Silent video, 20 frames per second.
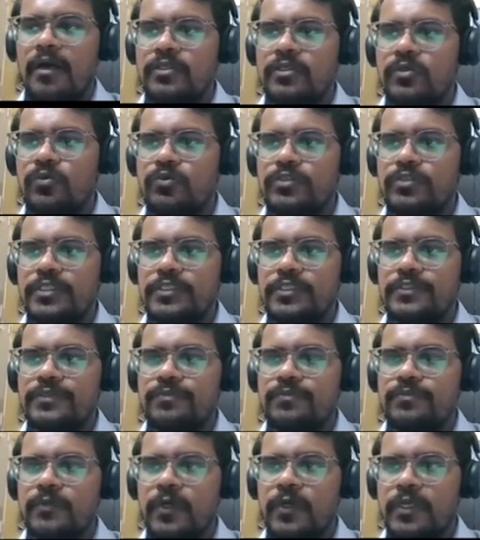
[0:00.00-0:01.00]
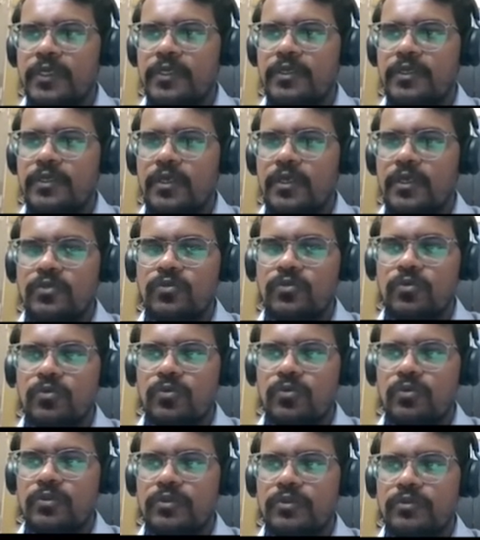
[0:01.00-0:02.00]
use this. Okay,
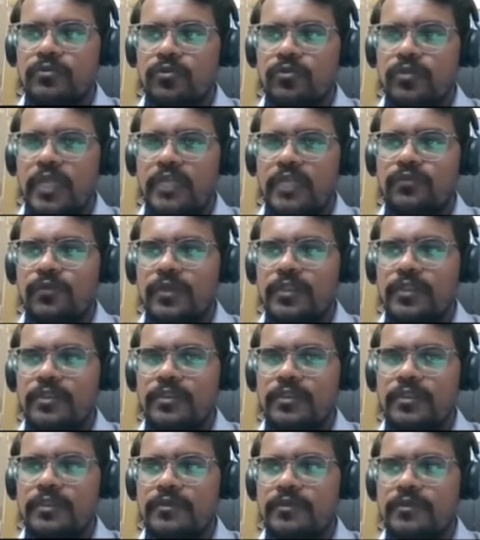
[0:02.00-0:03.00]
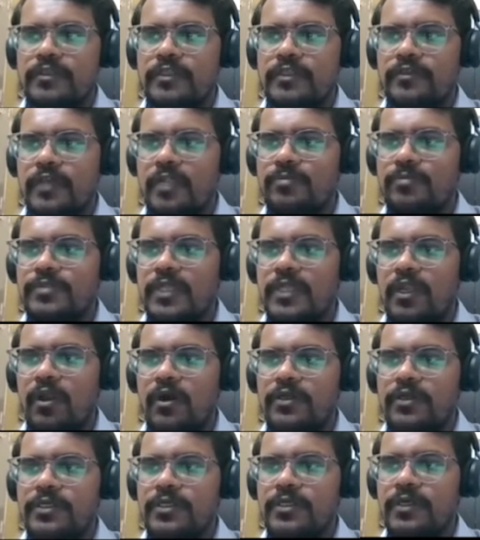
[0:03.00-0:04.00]
so that's where this helps a
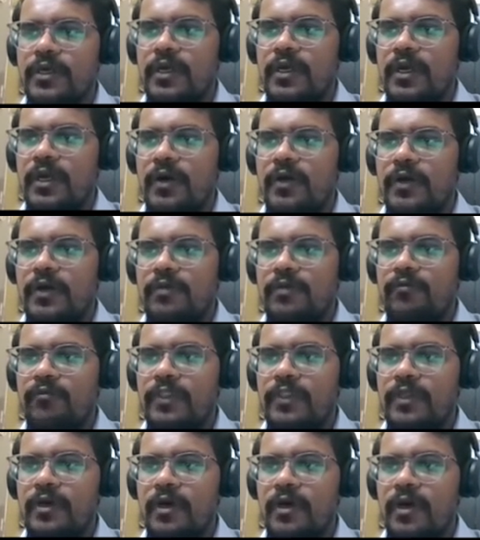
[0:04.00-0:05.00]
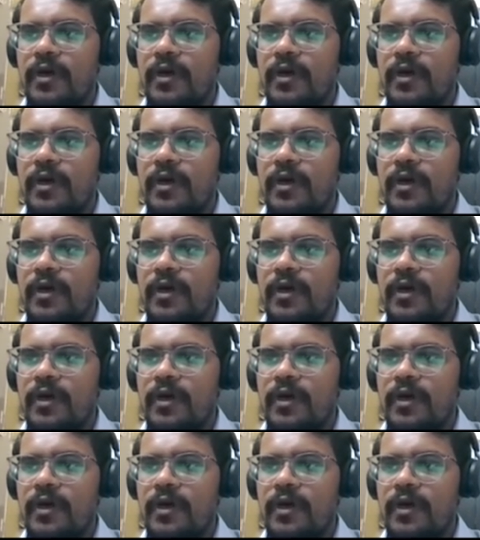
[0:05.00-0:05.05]
lot. Okay, when the